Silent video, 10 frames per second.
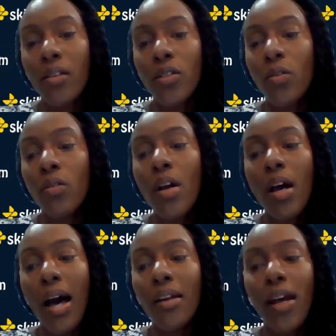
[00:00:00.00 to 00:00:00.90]
So
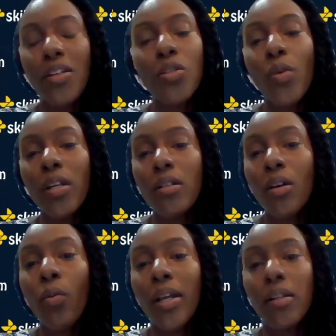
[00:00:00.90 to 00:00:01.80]
I just wanted to
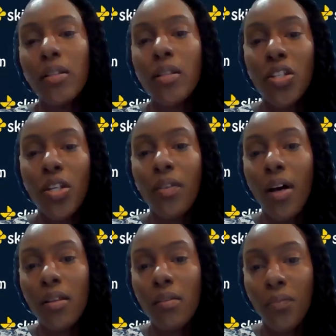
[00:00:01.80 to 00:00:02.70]
quickly touch on that.